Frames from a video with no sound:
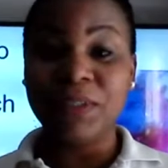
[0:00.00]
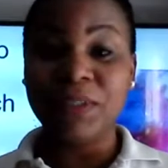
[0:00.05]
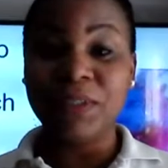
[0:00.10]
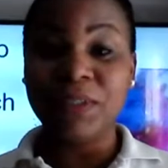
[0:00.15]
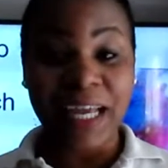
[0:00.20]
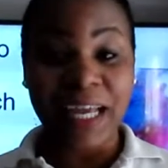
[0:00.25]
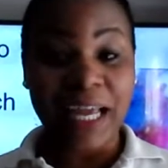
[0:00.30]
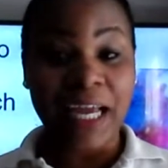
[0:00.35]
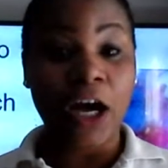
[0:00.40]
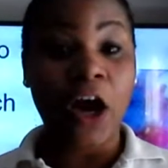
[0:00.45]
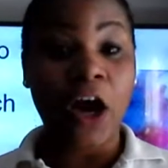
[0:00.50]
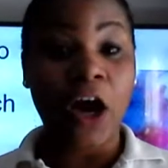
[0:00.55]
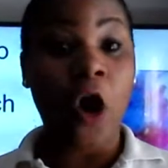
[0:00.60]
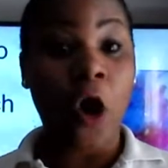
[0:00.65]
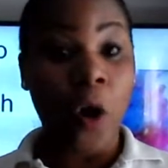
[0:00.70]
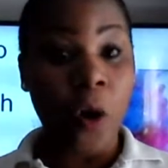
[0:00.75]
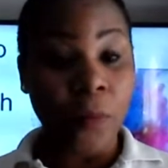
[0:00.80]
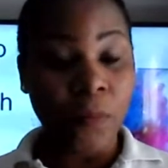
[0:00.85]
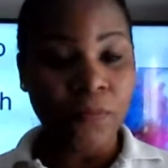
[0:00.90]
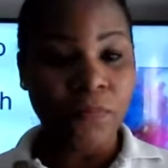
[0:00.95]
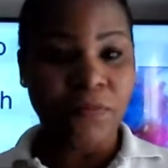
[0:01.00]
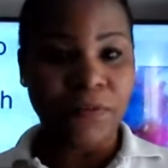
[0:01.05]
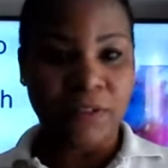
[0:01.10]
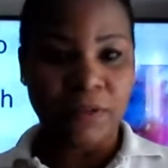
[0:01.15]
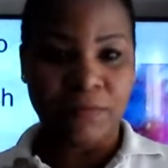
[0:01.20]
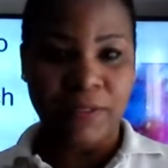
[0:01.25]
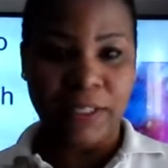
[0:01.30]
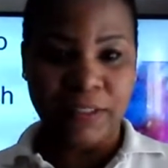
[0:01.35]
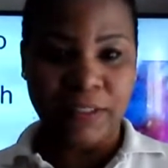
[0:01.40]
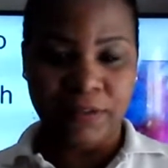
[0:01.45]
staying home for the
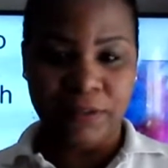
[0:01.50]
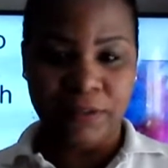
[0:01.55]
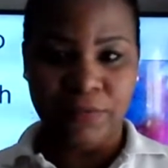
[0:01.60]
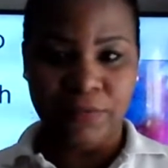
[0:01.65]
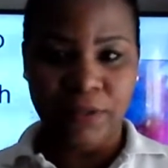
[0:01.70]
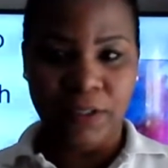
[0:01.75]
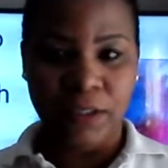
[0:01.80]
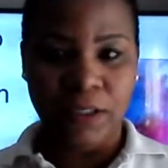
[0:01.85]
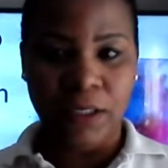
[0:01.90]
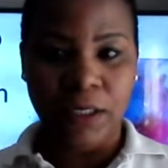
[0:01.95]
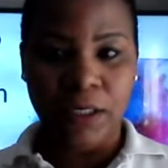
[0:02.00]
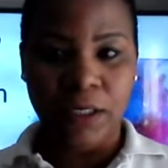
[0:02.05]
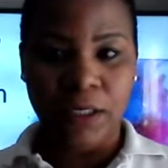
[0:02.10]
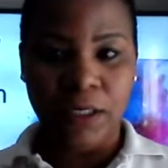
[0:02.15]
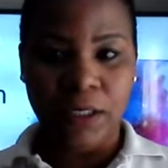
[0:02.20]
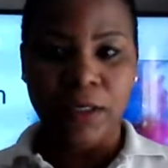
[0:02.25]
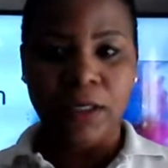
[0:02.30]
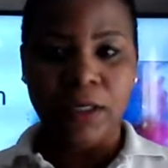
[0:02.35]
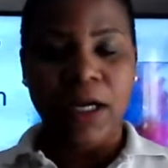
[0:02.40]
rest of the year.